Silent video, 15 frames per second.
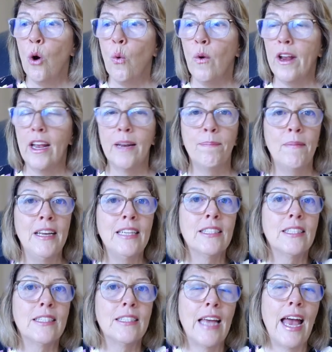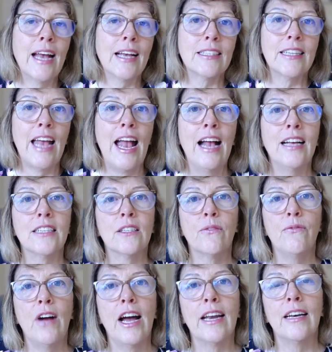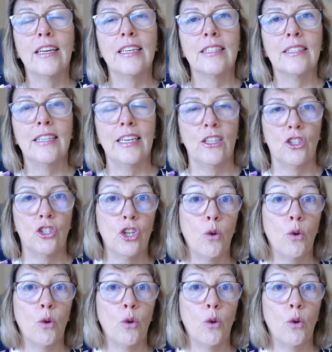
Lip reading: it means tax as finally assessed.